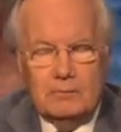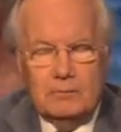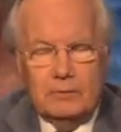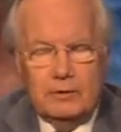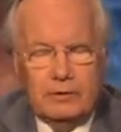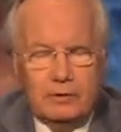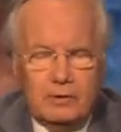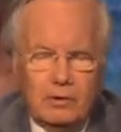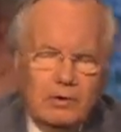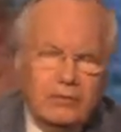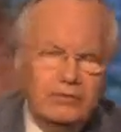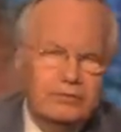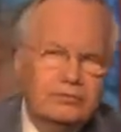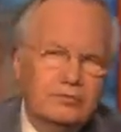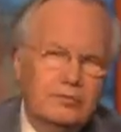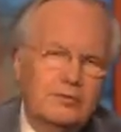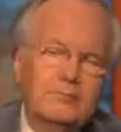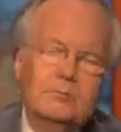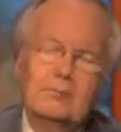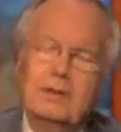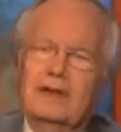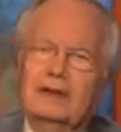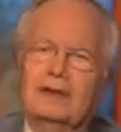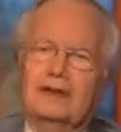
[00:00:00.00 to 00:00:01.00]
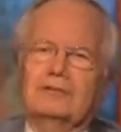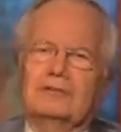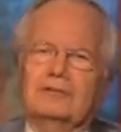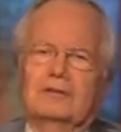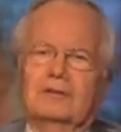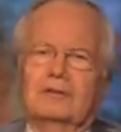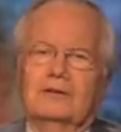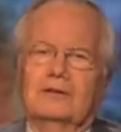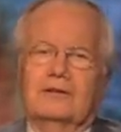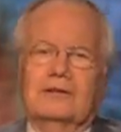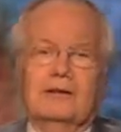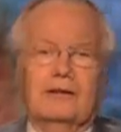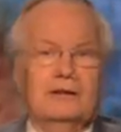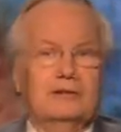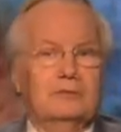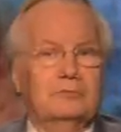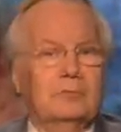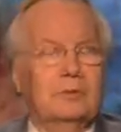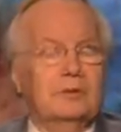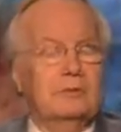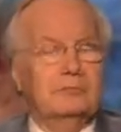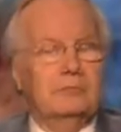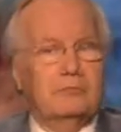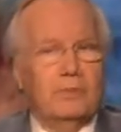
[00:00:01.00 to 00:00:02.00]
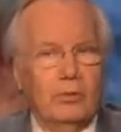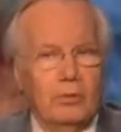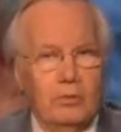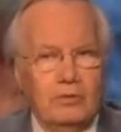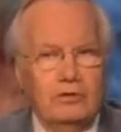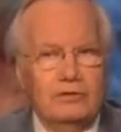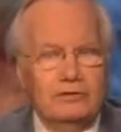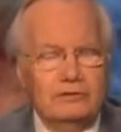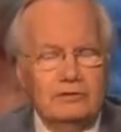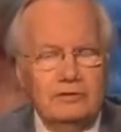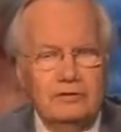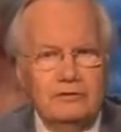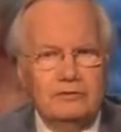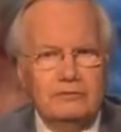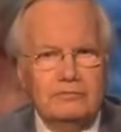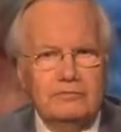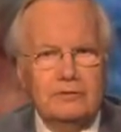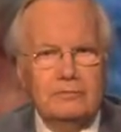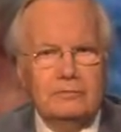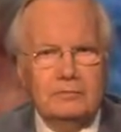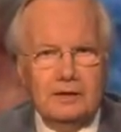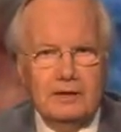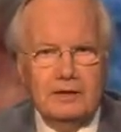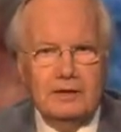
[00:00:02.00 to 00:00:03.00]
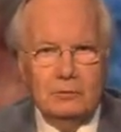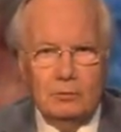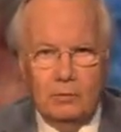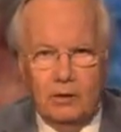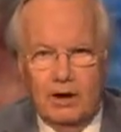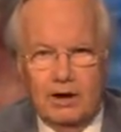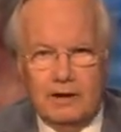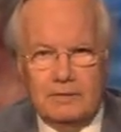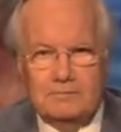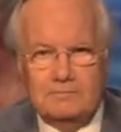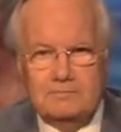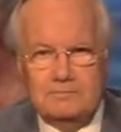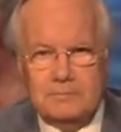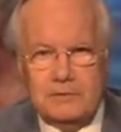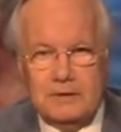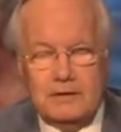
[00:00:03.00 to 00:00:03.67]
Because the medicine has been poisoned from day one,